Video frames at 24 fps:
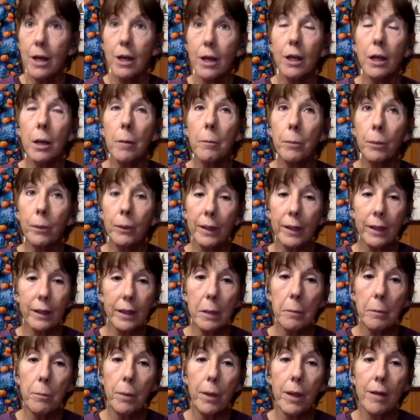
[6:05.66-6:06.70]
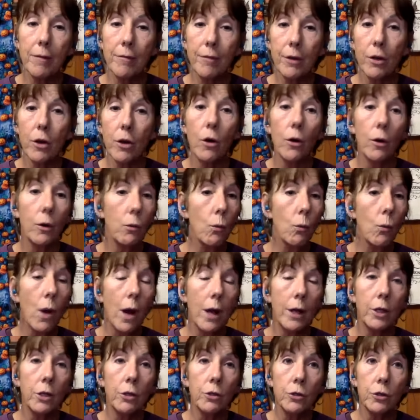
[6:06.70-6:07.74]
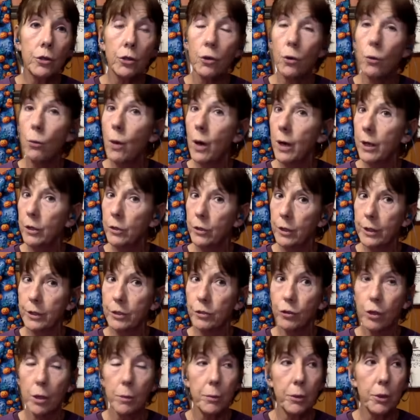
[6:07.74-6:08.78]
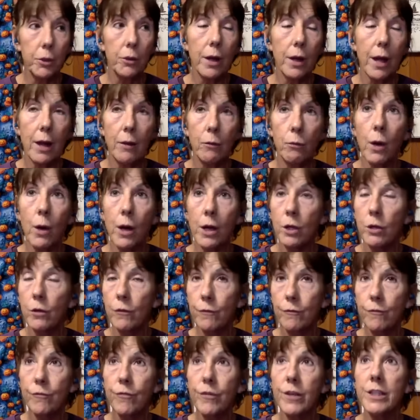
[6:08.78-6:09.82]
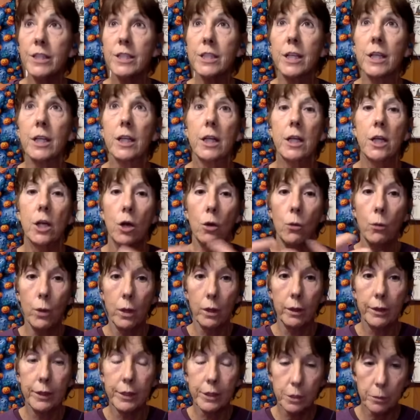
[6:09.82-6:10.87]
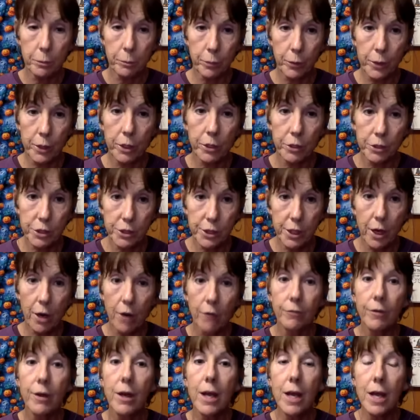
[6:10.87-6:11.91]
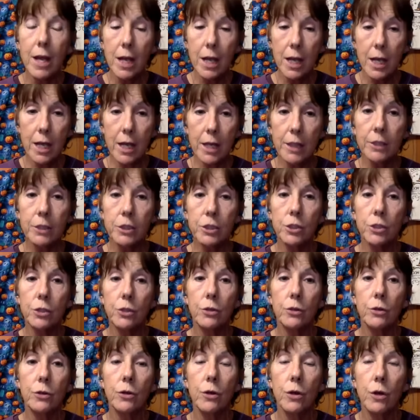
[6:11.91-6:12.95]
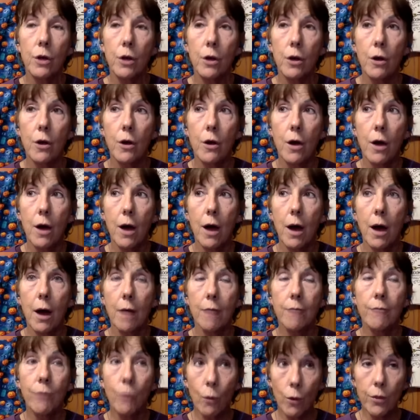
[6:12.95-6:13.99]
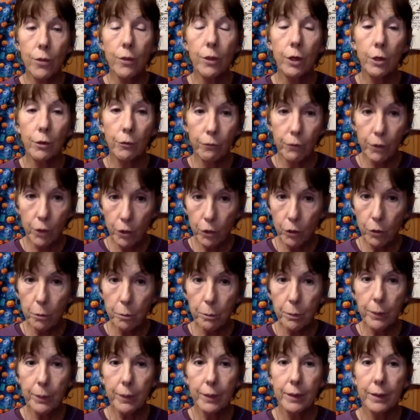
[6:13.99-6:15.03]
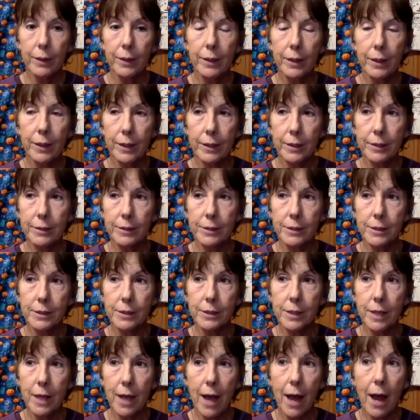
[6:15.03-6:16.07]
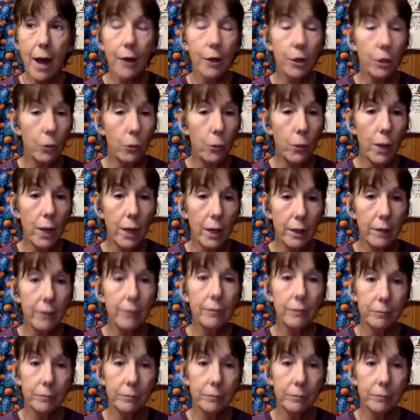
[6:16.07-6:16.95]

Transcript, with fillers: completely pivotal in what you do, what you contribute, and what you physically are willing to put yourself into uh, for the group is how you win.